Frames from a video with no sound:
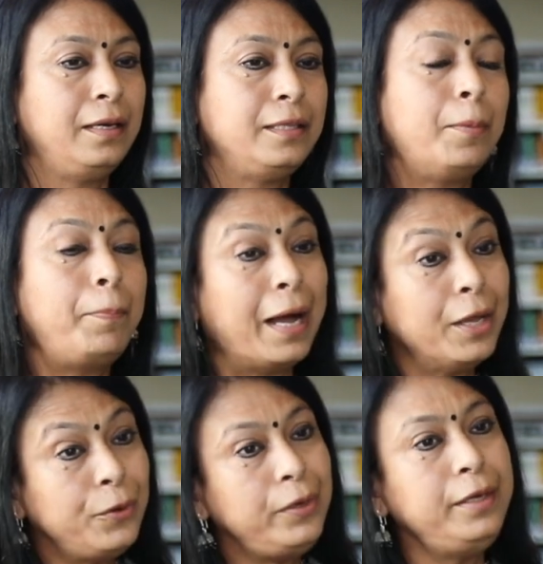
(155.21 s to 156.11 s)
the
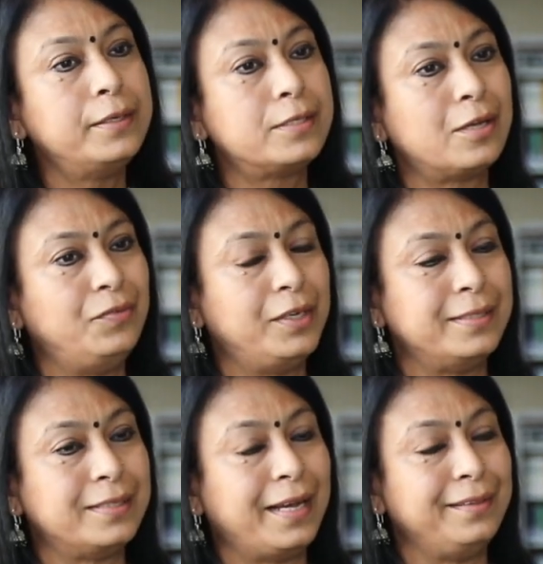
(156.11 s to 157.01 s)
pioneers of the
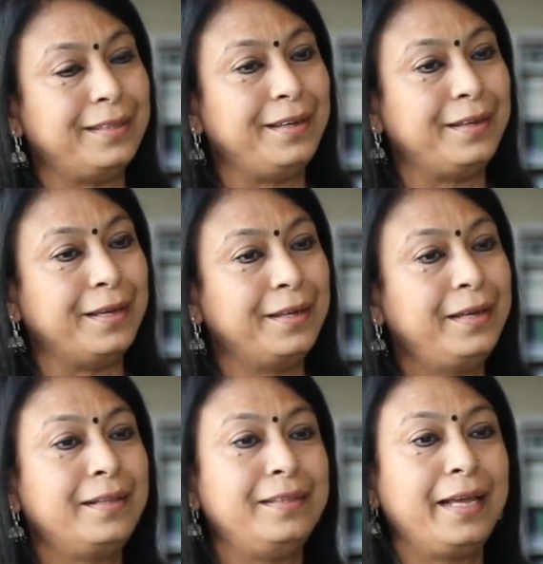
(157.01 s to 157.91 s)
design thinking,
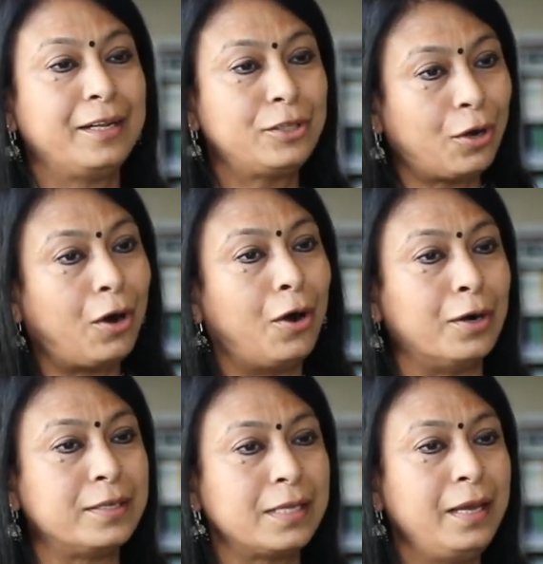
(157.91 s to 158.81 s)
their
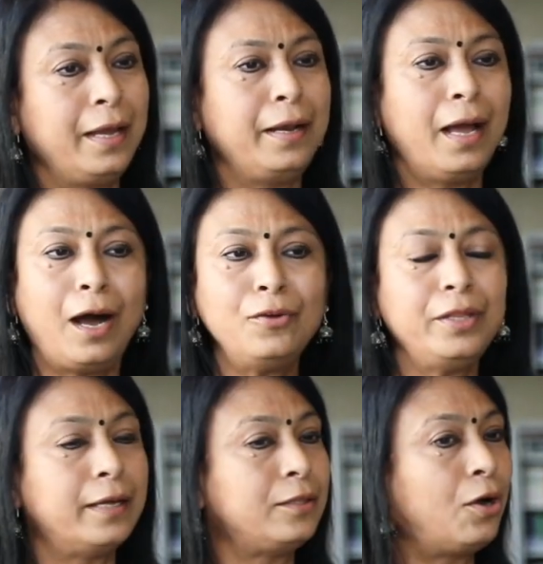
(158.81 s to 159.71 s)
thoughts and how
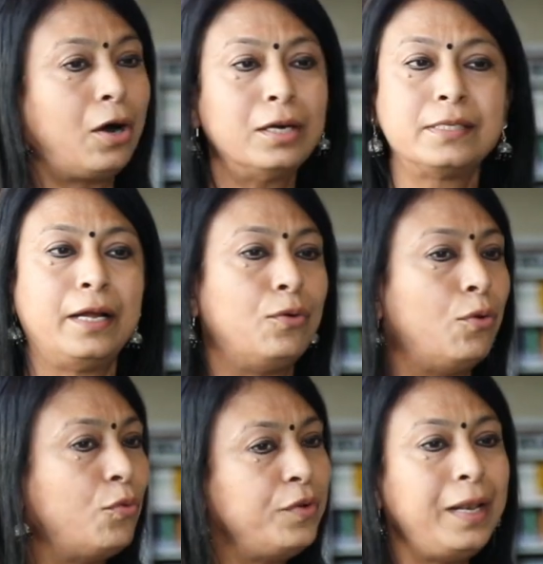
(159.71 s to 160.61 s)
their thoughts are
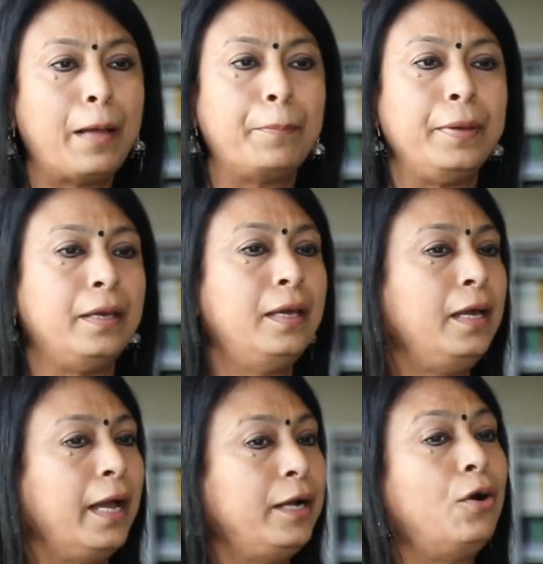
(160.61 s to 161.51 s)
overlapping
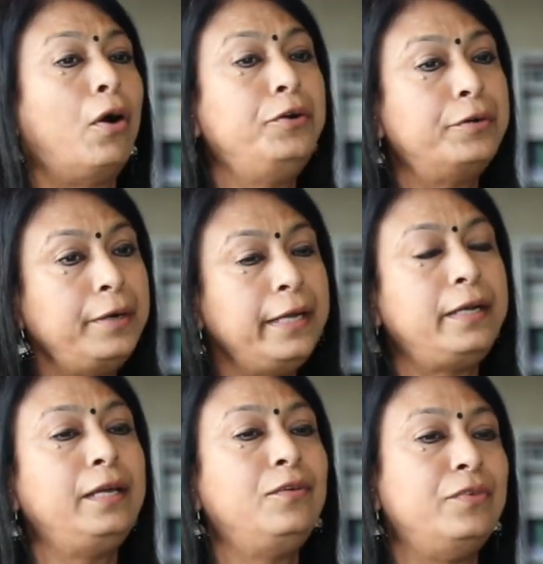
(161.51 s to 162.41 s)
and
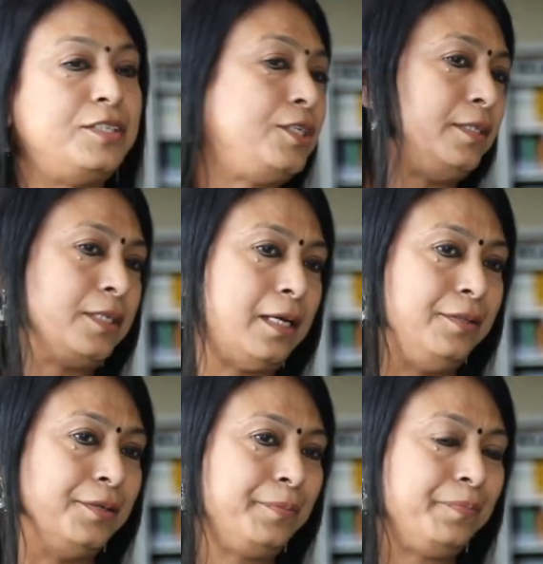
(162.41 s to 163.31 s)
contradicting with each
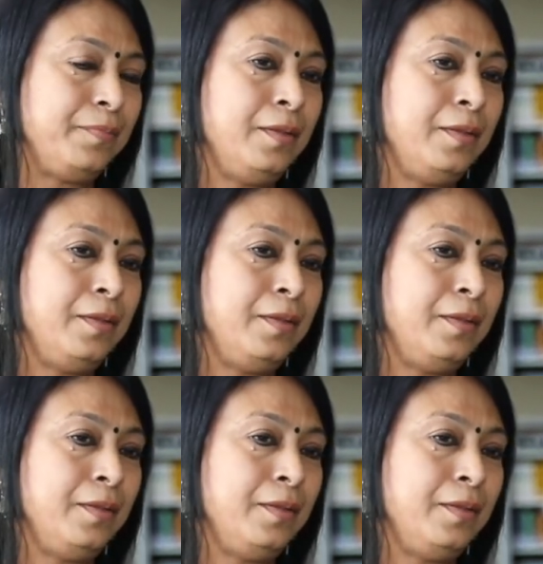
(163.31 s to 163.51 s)
other.